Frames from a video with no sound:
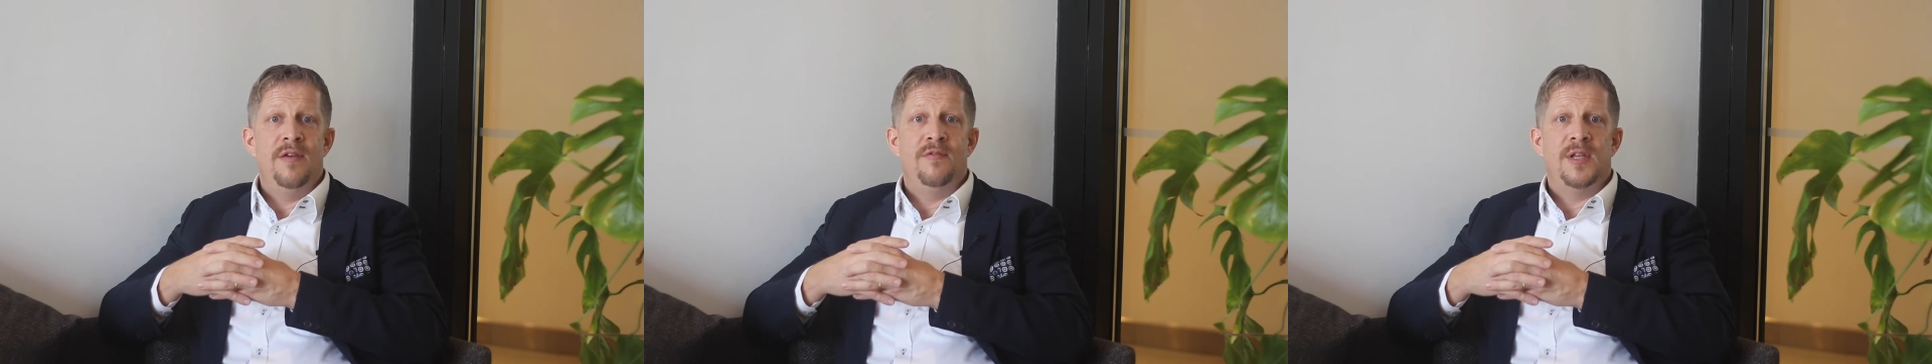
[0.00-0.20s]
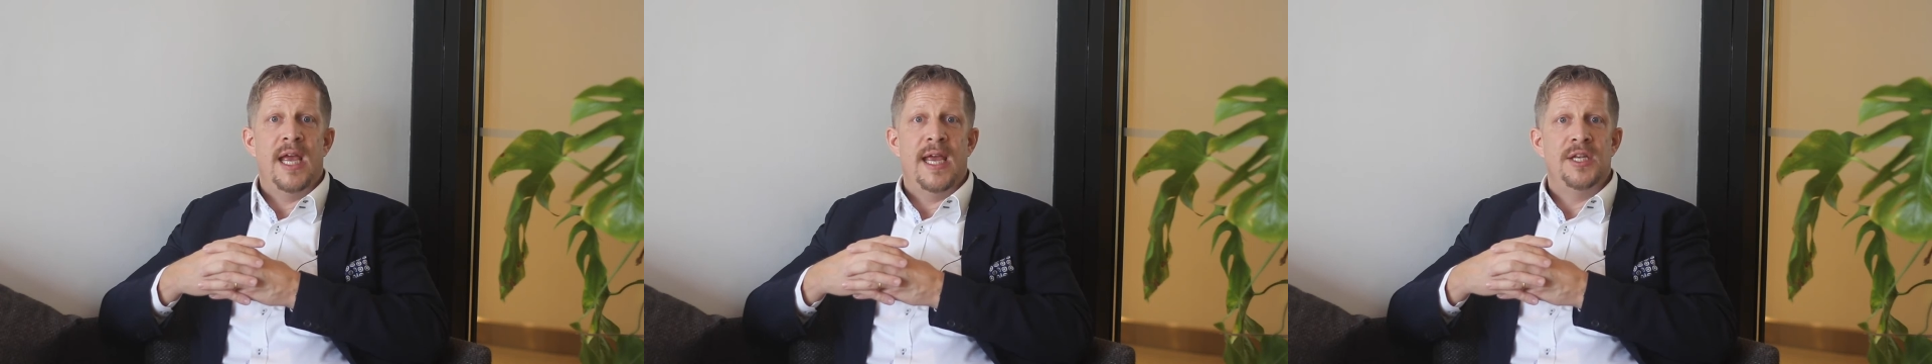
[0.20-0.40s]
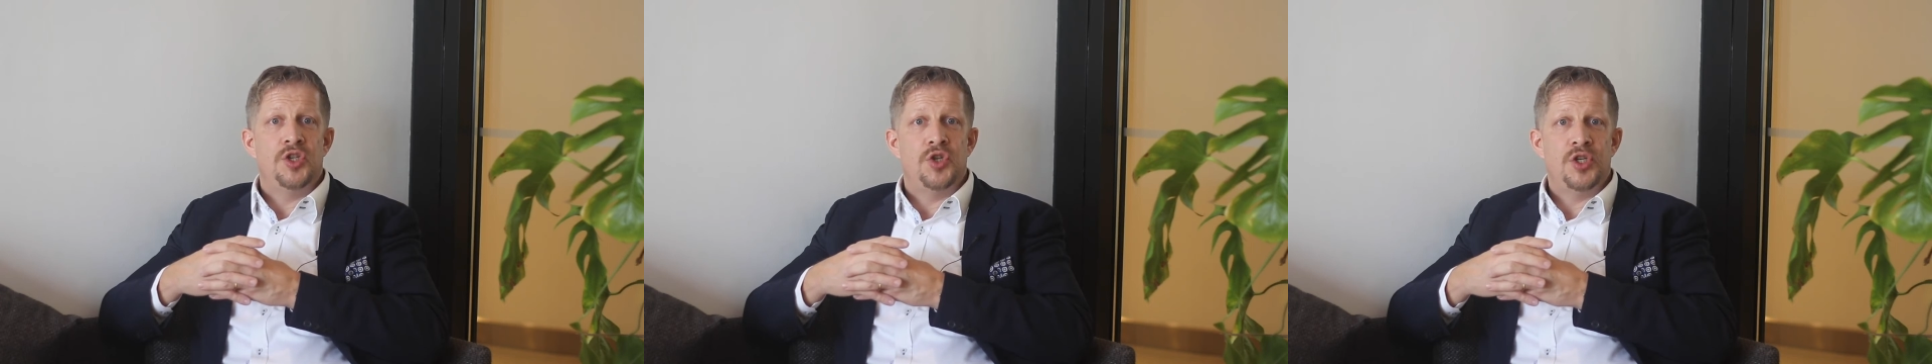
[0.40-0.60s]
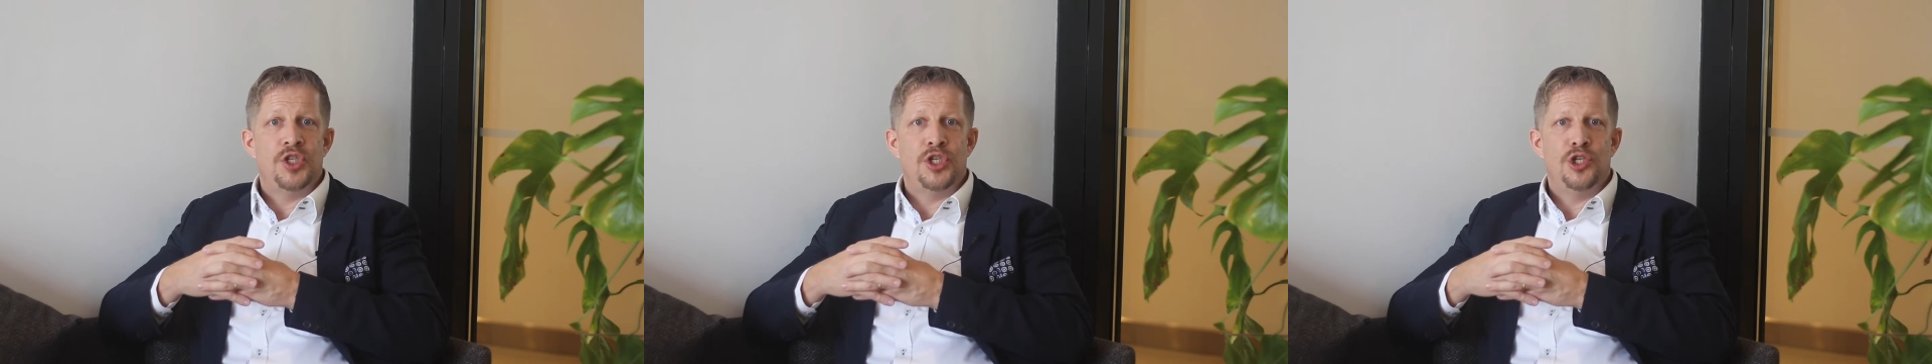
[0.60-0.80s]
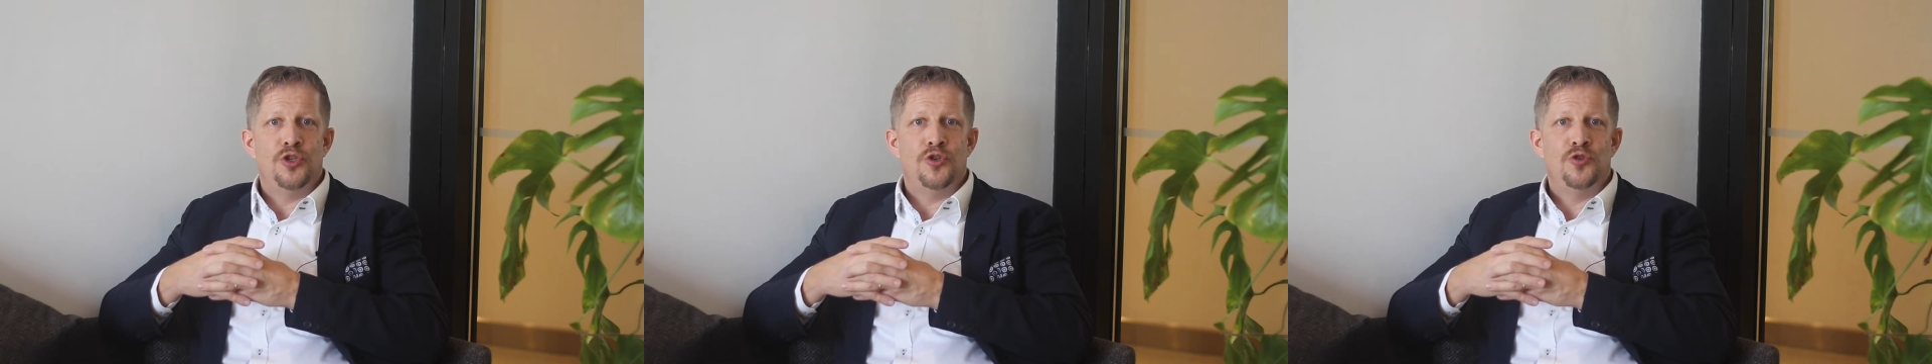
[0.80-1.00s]
if they're
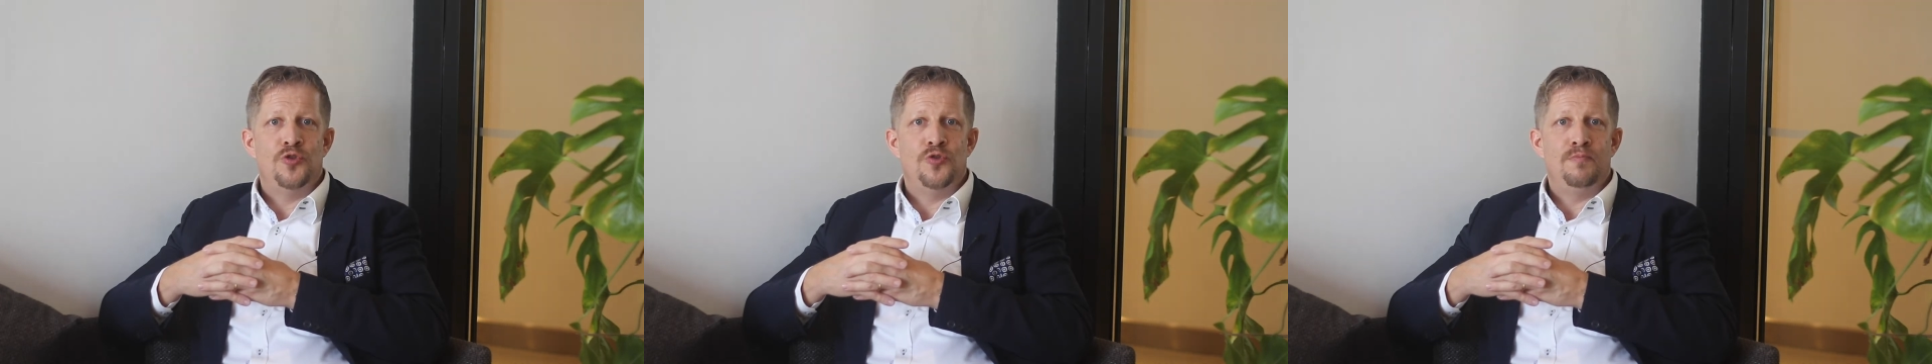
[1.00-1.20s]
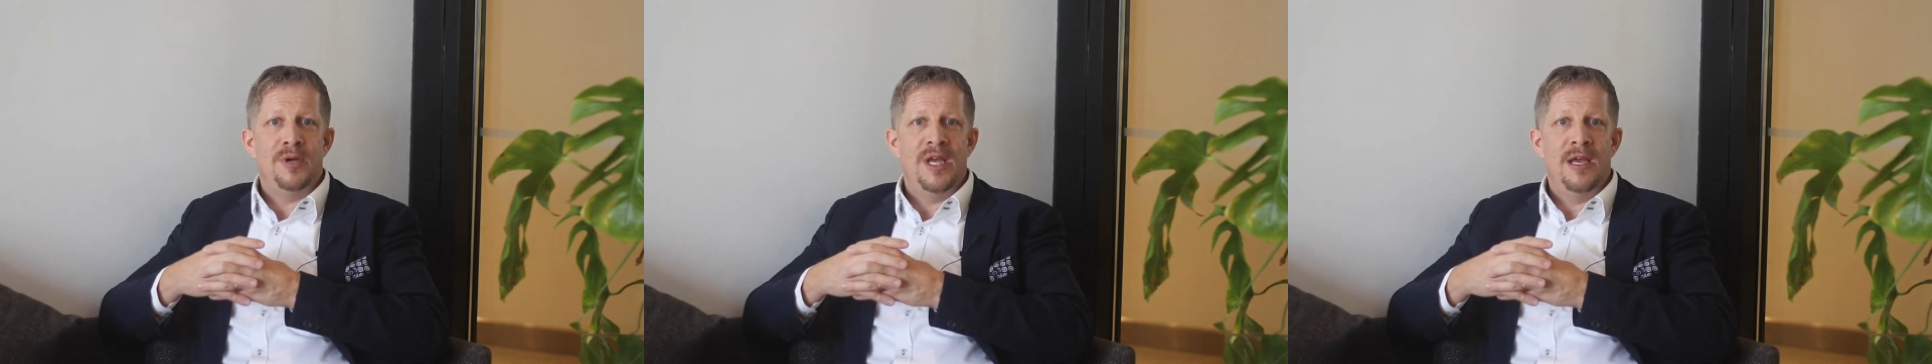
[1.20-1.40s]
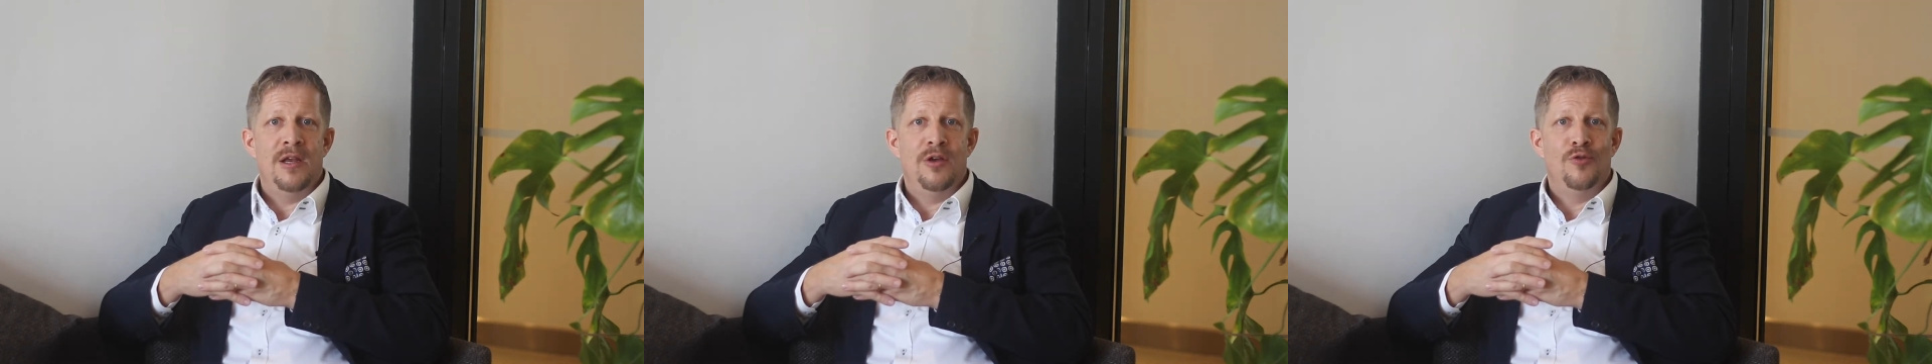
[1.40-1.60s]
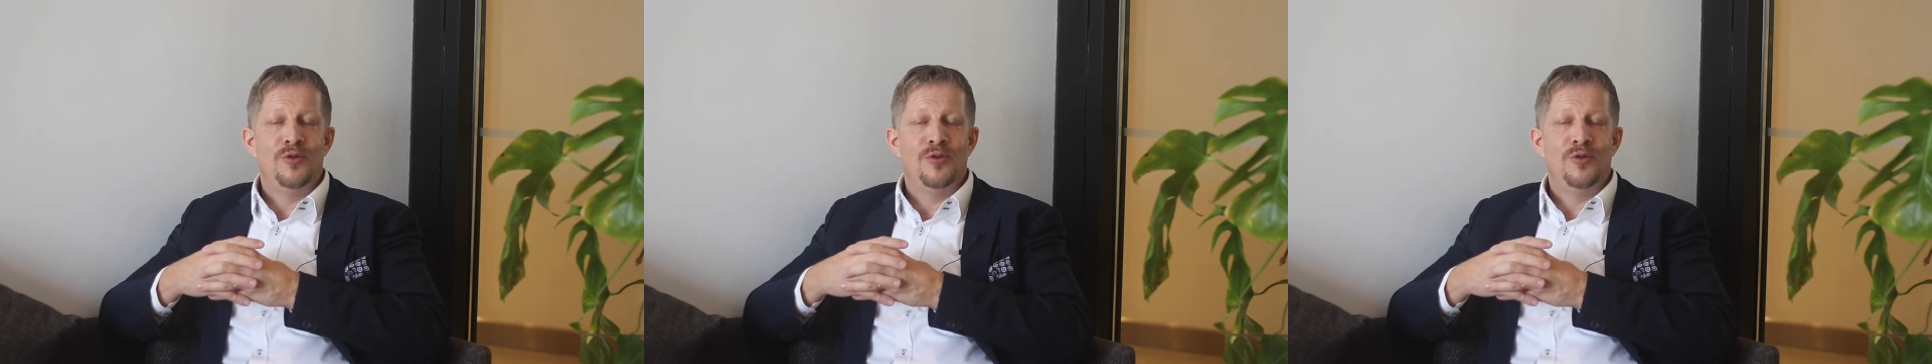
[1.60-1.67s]
interested to be